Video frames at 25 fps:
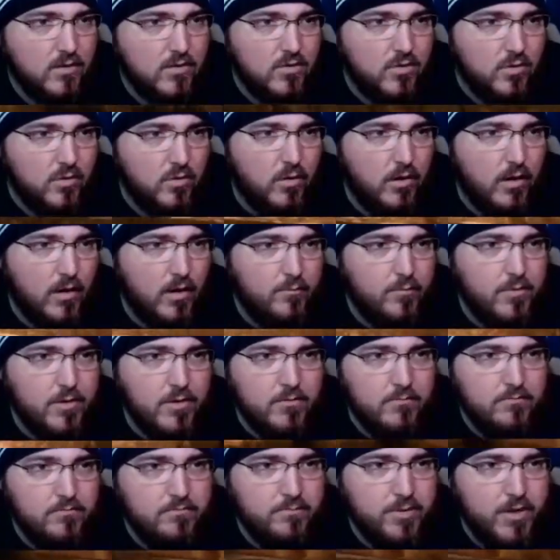You have
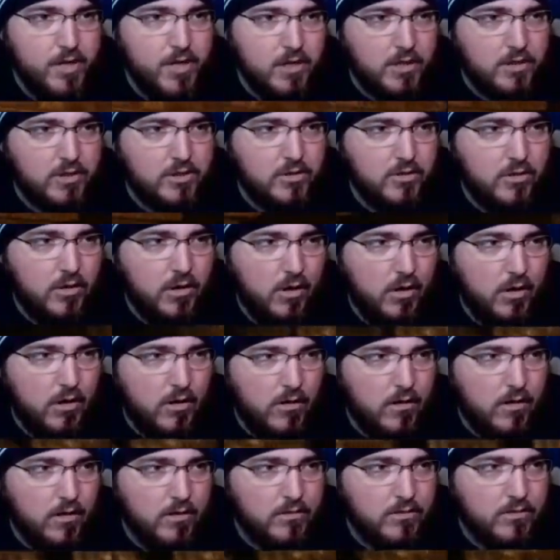been picked,
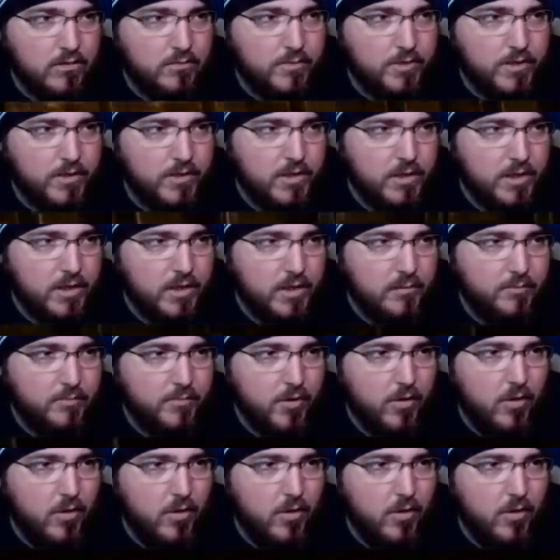Lara, to be the keeper